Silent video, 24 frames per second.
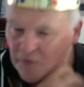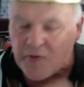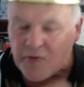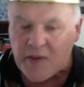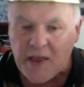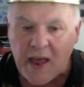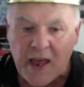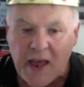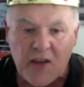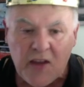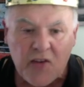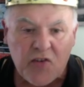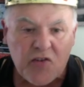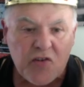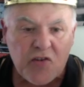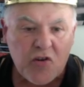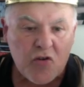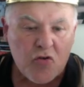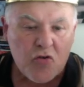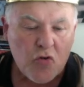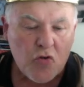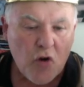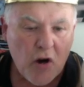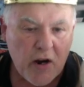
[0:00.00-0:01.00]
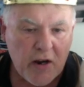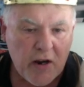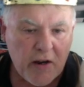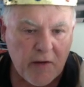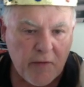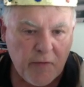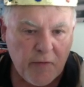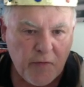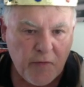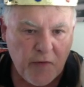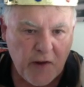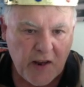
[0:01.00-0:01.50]
that is to try to
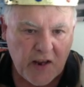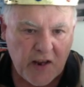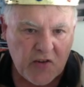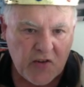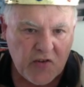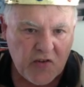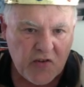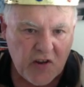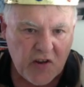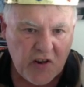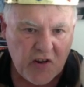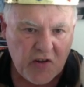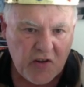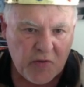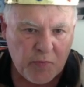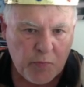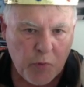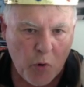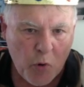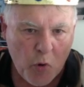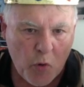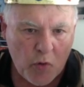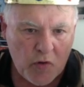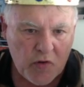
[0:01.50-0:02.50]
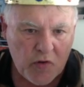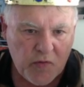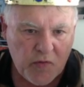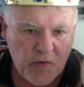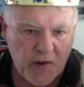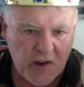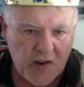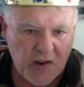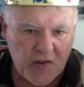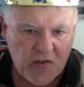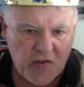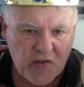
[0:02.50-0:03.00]
fix these pawns,
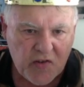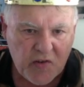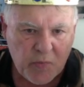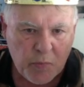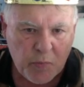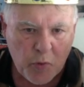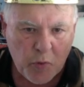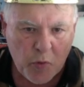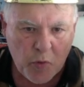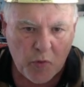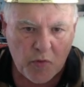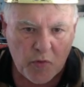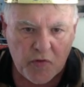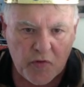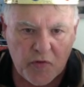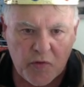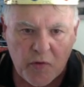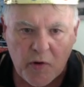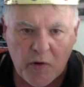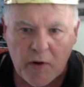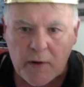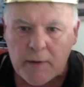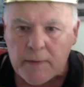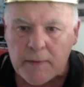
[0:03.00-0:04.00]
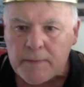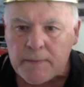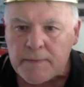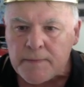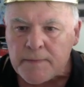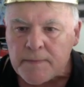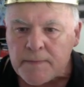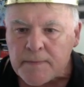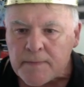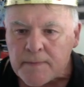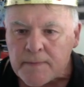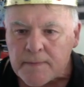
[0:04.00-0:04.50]
fix the pawns, right?
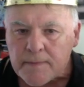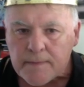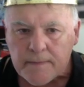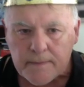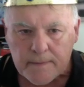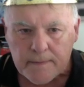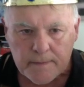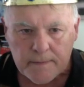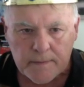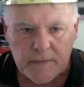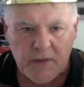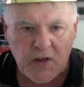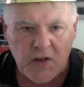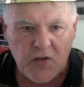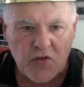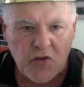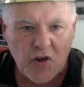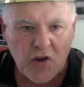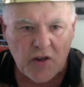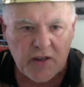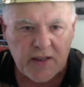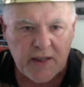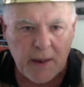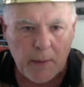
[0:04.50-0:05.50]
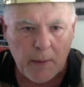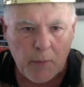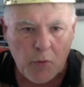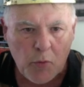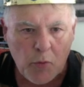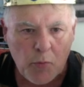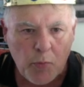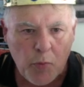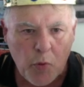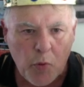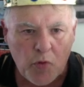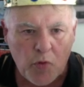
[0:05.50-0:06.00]
He's got double
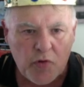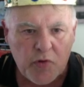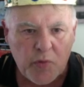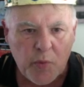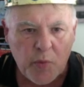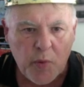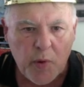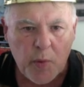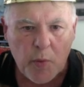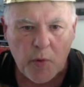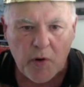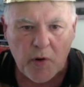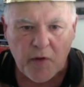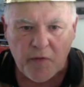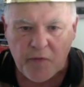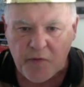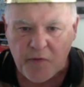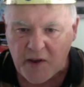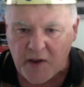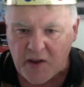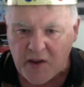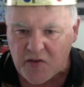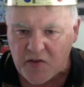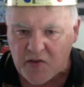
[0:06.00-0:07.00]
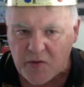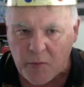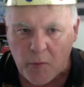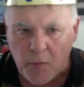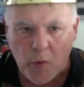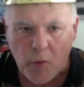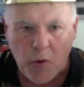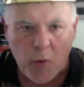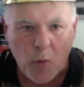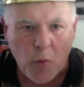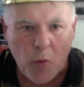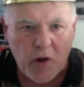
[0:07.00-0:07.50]
pawns, and we want to fix them.
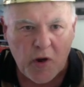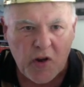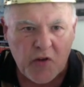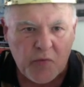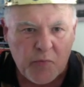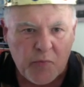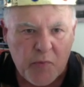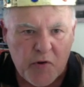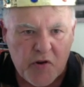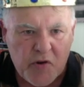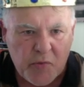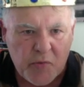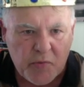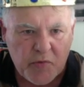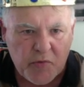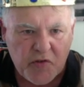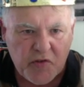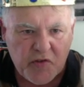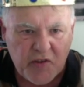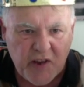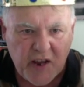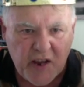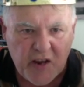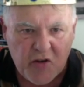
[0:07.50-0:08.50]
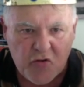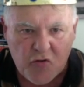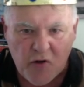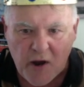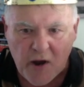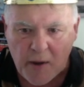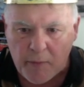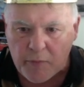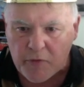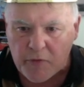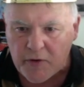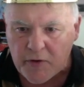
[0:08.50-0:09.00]
We want his bishop to stay
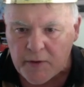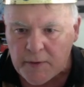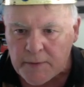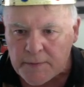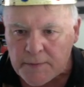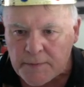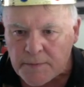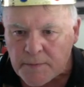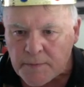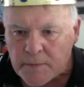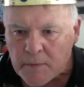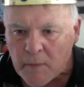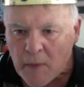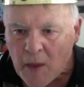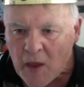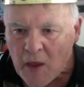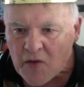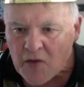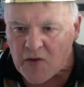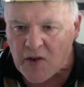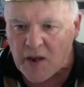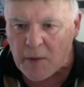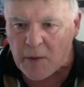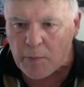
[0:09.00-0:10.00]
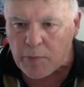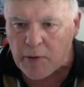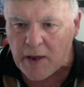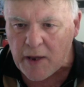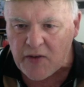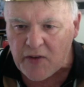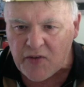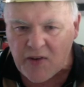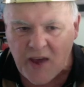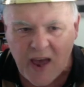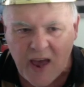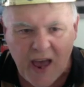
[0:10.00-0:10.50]
trapped. So he
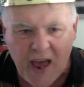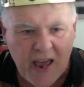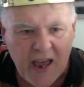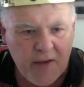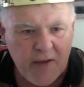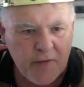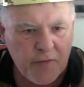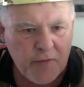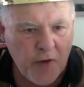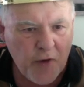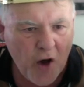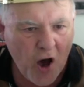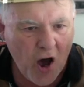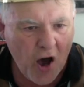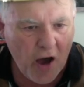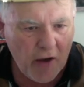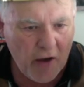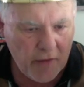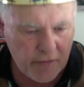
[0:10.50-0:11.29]
plays a5.